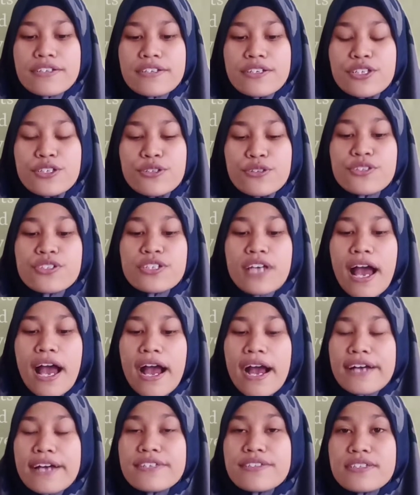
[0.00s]
used
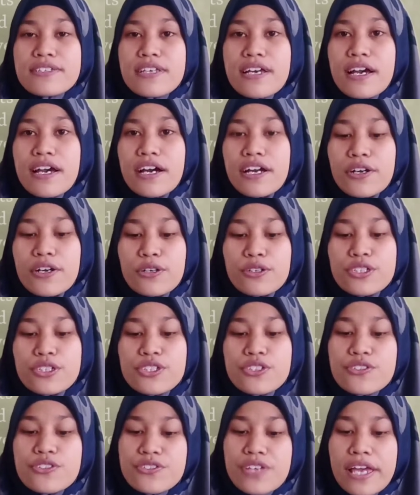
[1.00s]
as a
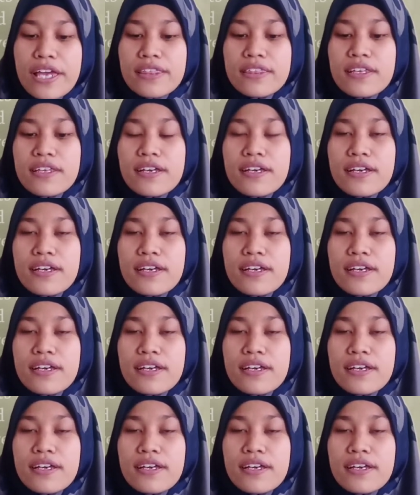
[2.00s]
root shade